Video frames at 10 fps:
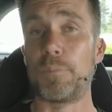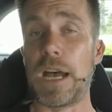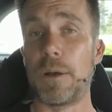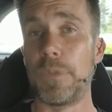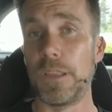
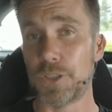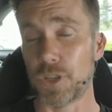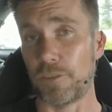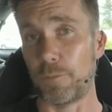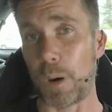uh, lit
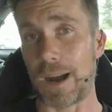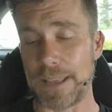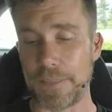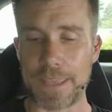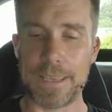off
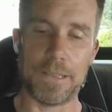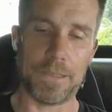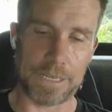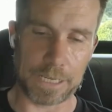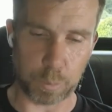by the
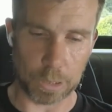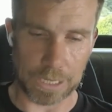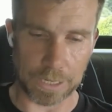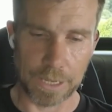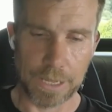leading plug.